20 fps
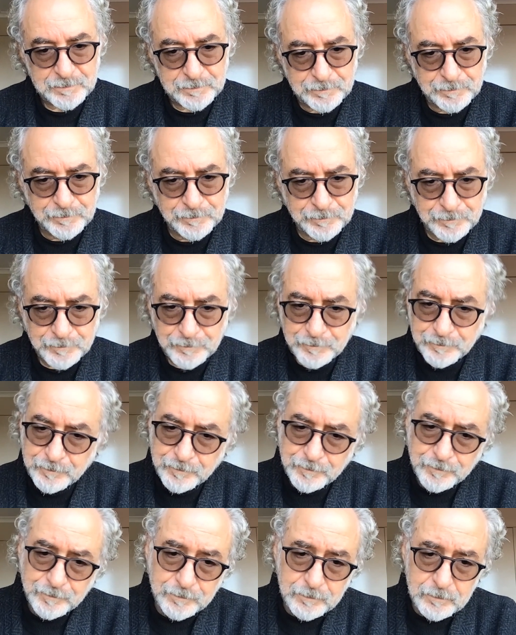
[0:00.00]
And
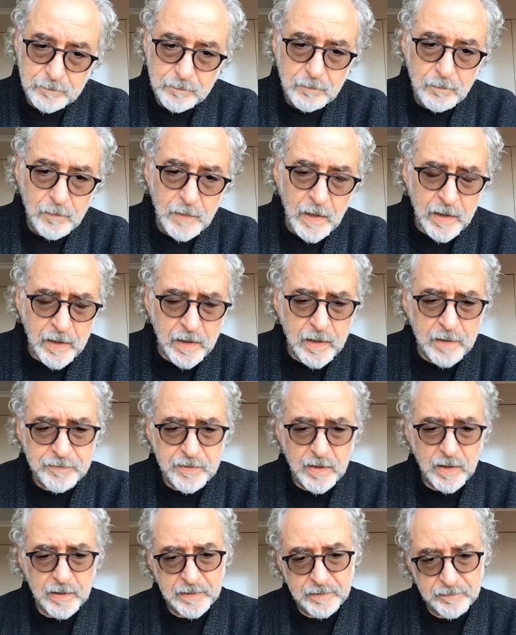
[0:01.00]
I love
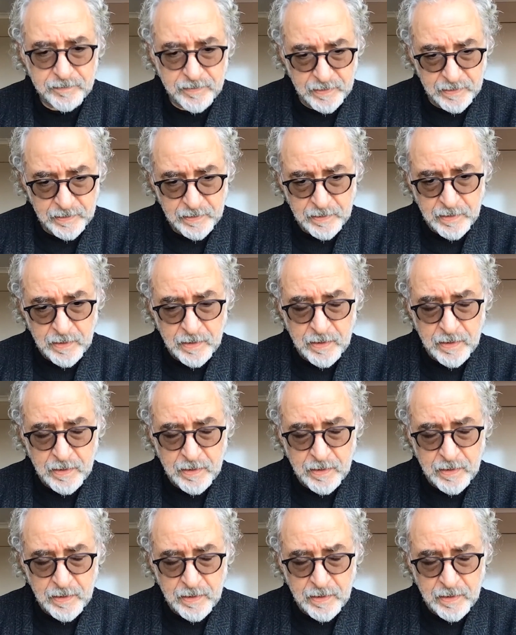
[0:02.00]
the idea of the